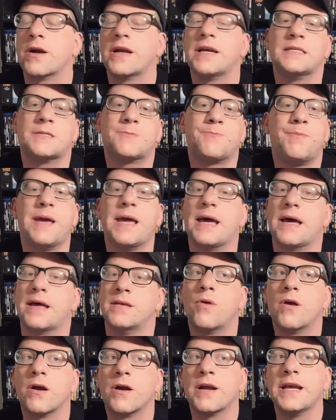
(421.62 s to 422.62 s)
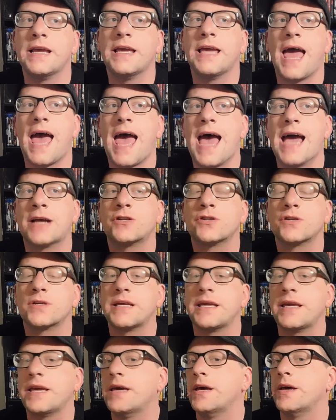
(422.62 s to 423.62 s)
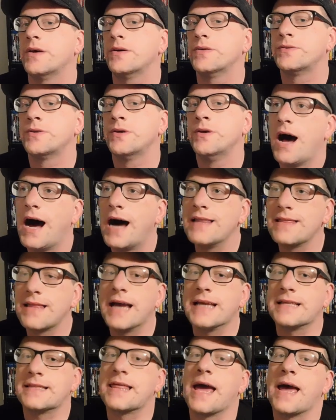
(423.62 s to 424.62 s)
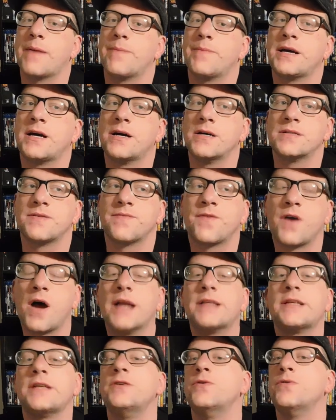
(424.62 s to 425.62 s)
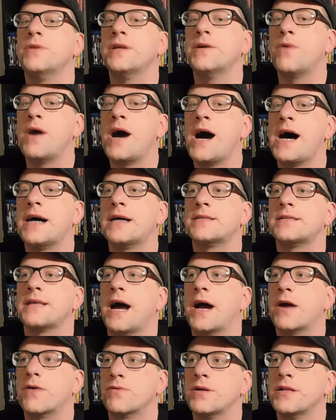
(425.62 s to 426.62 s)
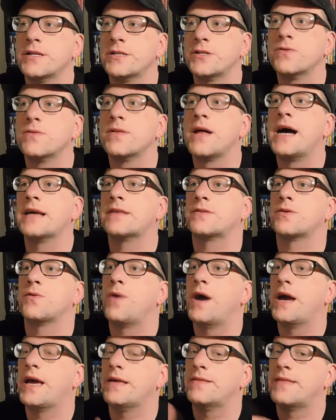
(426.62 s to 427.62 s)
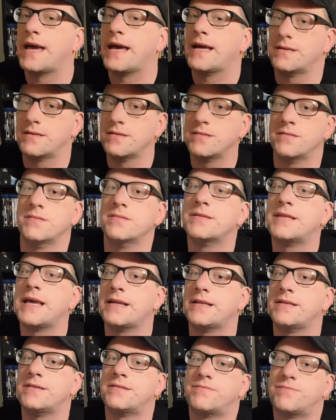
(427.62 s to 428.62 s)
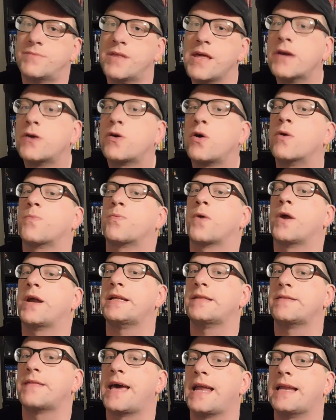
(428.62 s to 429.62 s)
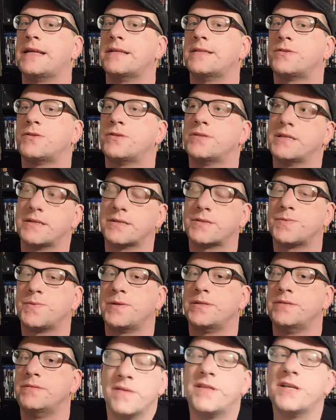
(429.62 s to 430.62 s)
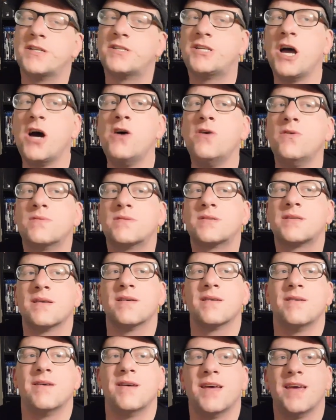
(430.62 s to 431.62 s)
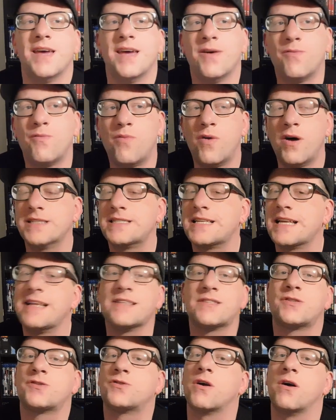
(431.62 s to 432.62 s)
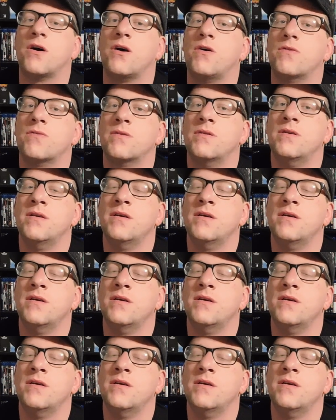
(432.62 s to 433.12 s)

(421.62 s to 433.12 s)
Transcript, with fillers: he's been, where he actually is. I like that because of continuity wise, I really do like the way that they incorporated that into this one. The jokes, it wasn't as strong